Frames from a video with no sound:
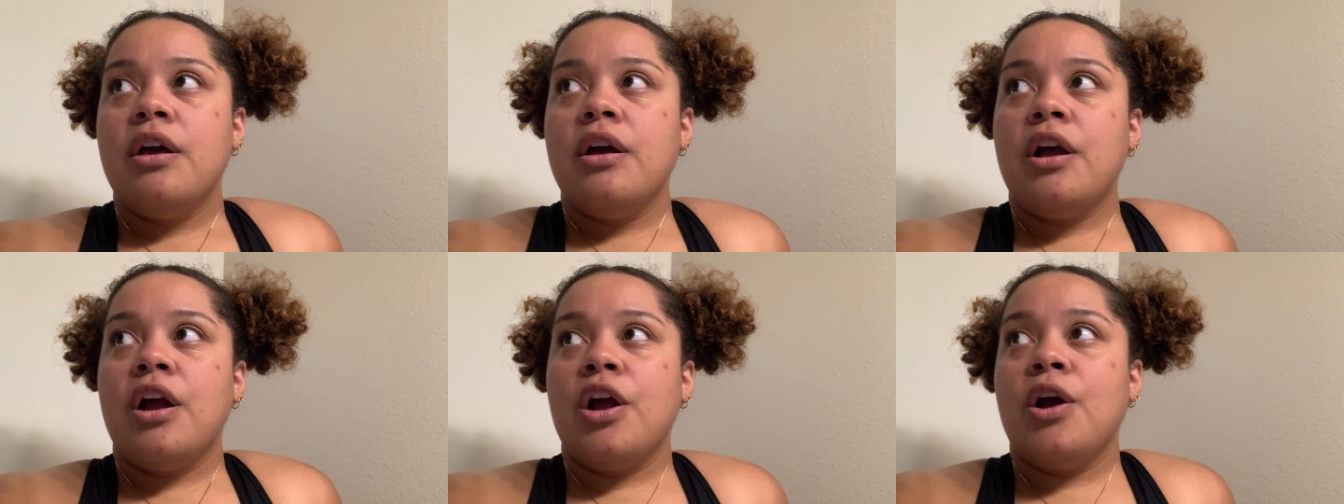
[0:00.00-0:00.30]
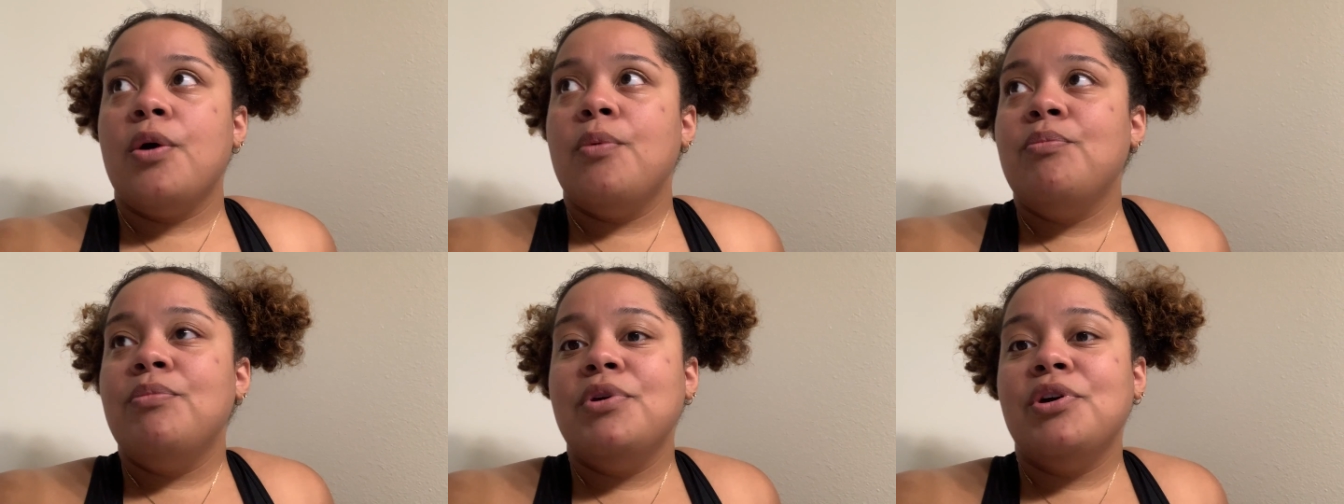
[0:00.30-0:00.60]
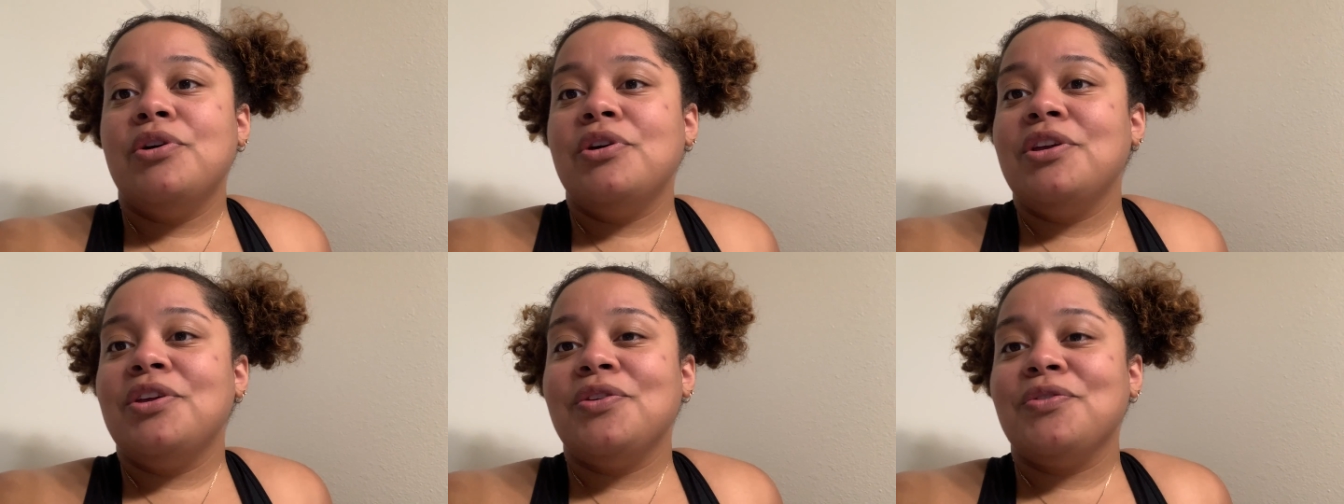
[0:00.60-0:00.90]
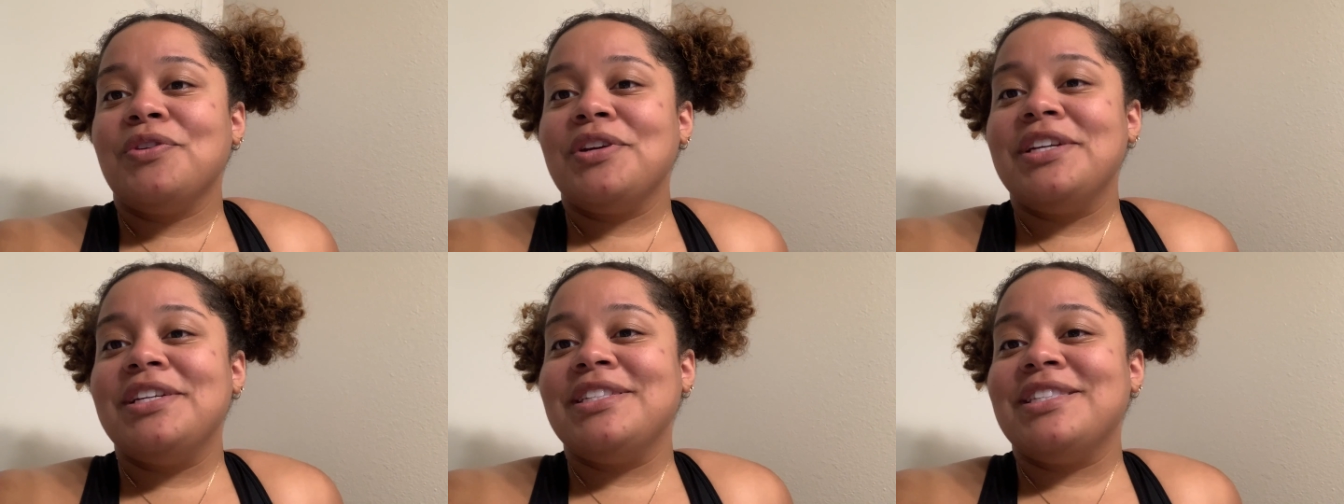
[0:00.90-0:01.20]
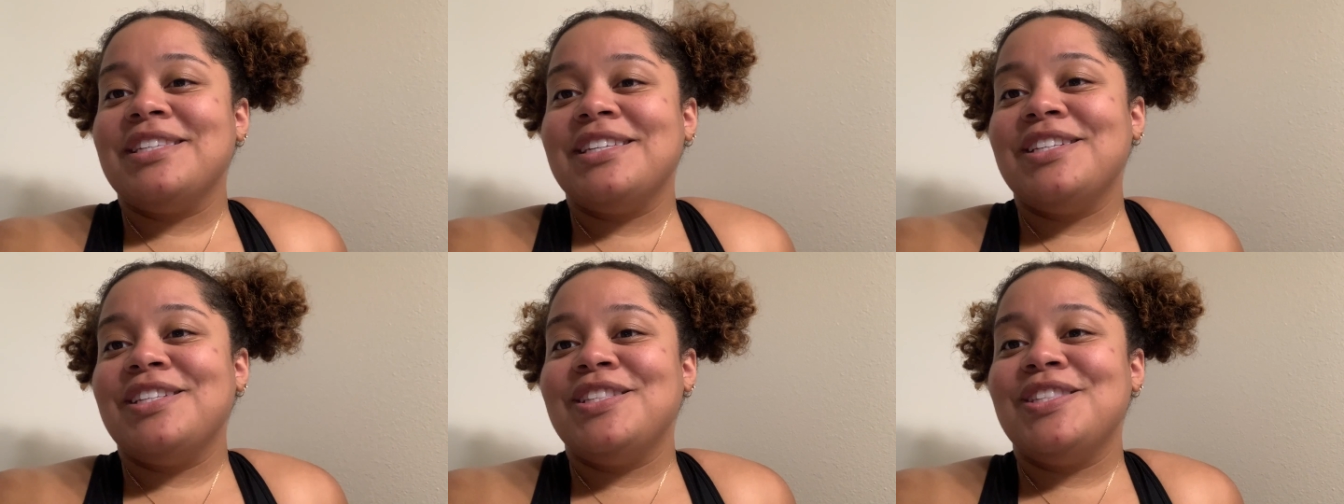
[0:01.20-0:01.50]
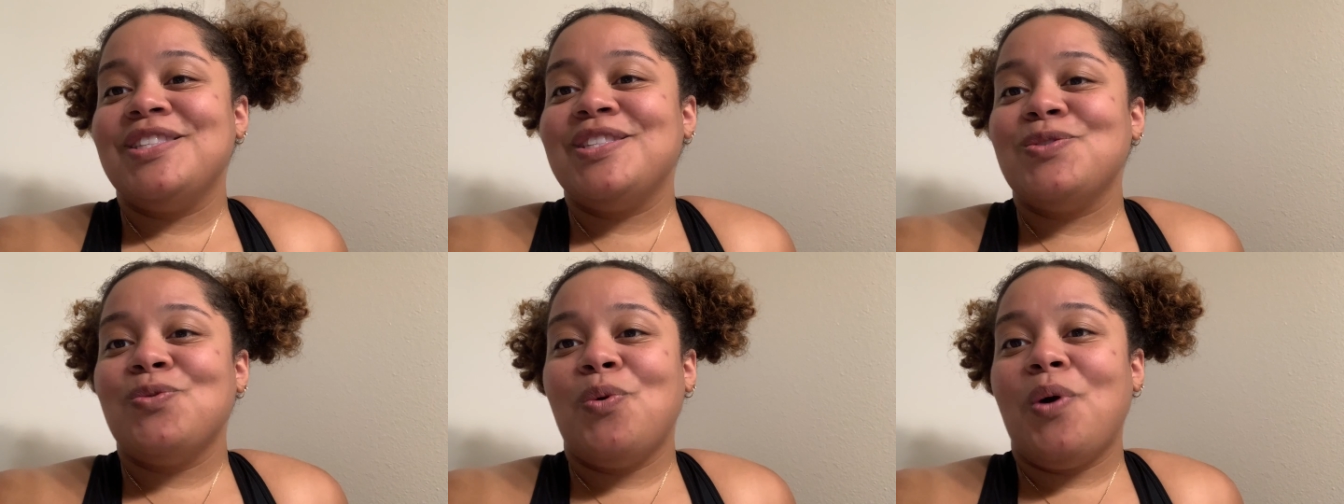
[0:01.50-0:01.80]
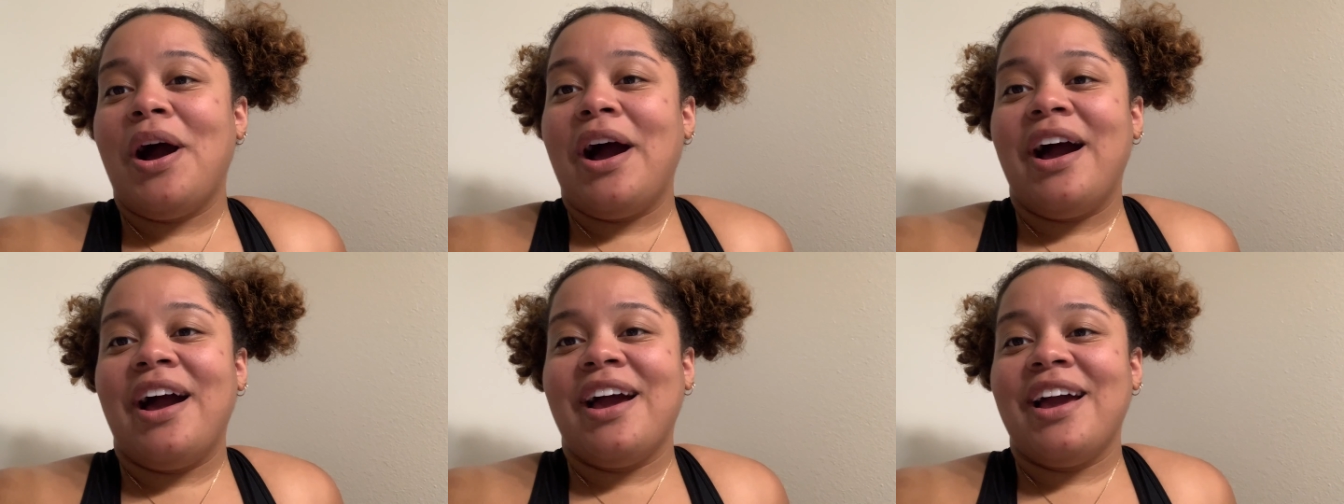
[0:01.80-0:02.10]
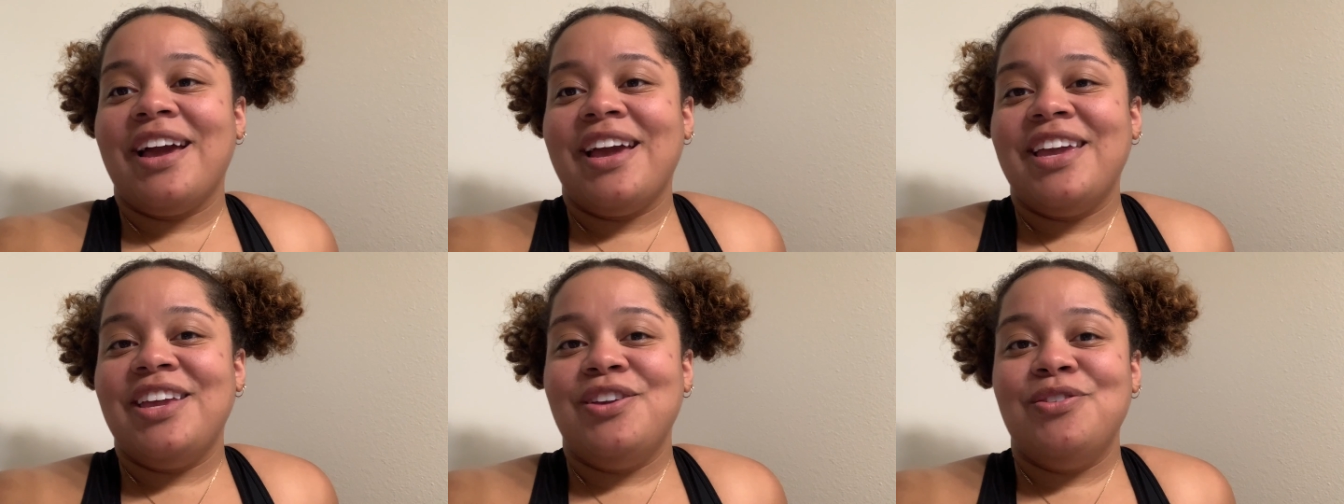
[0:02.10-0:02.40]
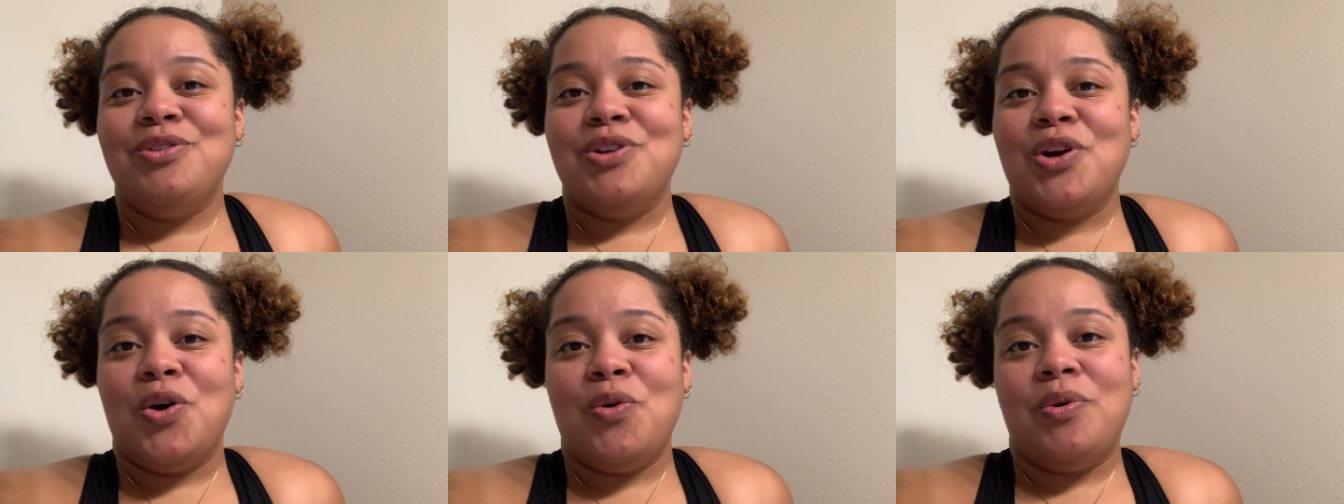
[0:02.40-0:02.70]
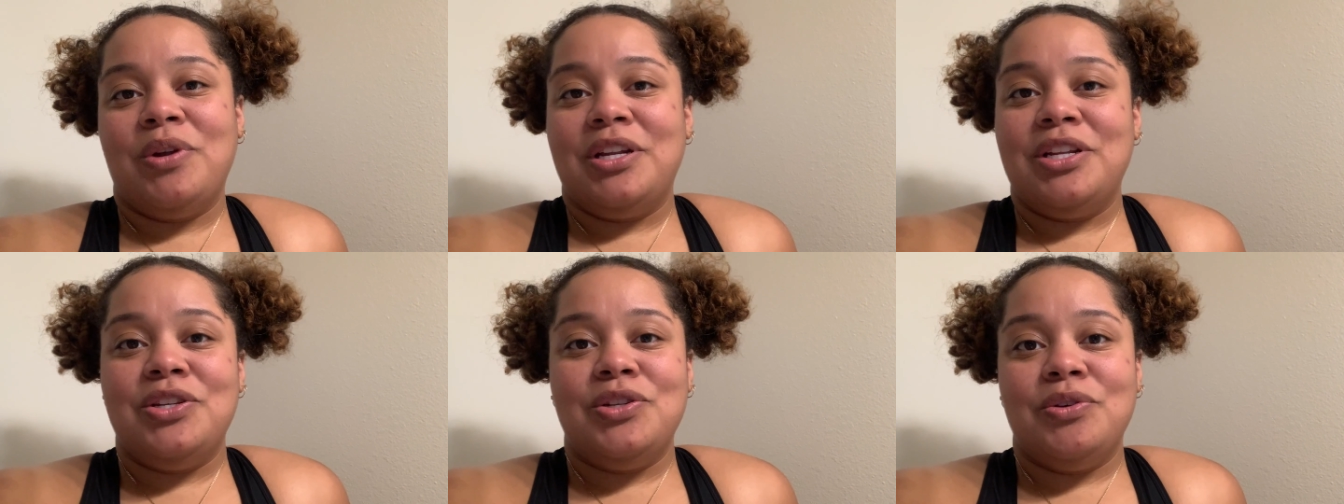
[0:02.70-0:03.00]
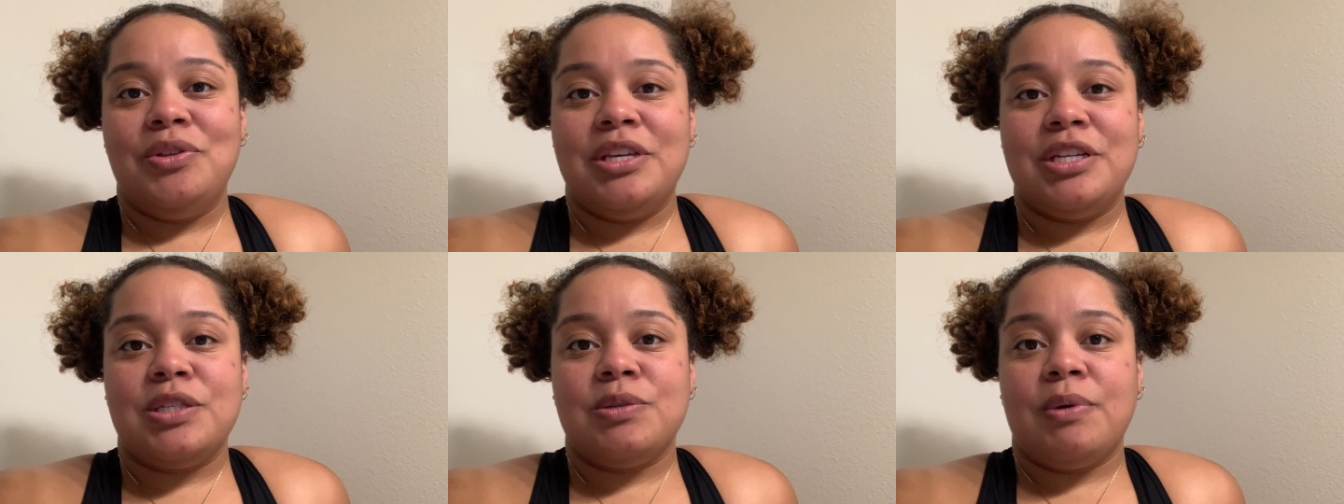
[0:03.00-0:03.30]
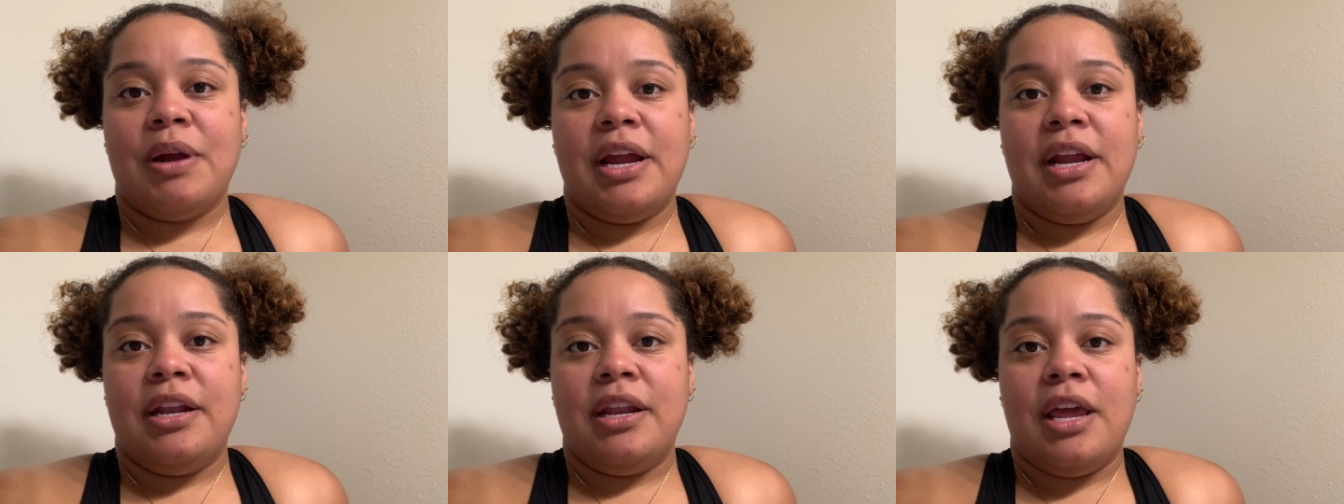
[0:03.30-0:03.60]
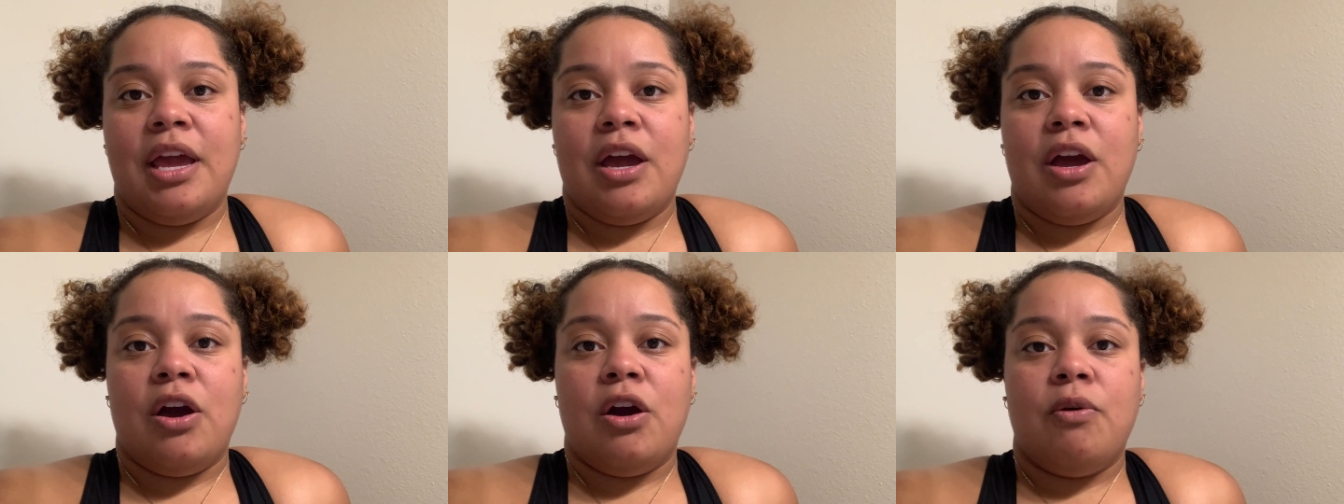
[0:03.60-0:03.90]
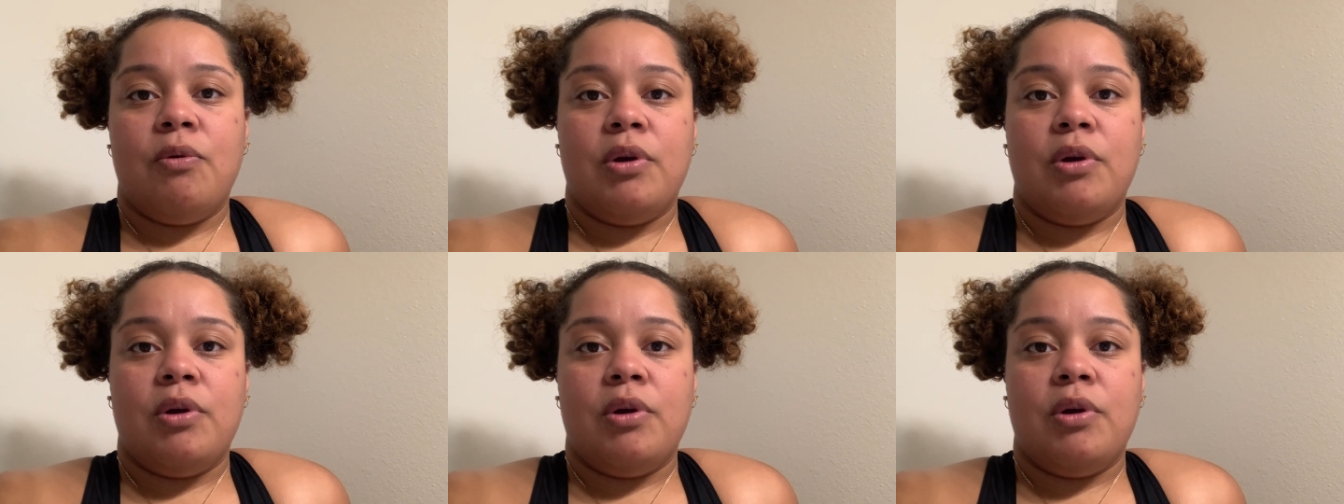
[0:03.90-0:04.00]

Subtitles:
a million reasons why you don't want to do this right now,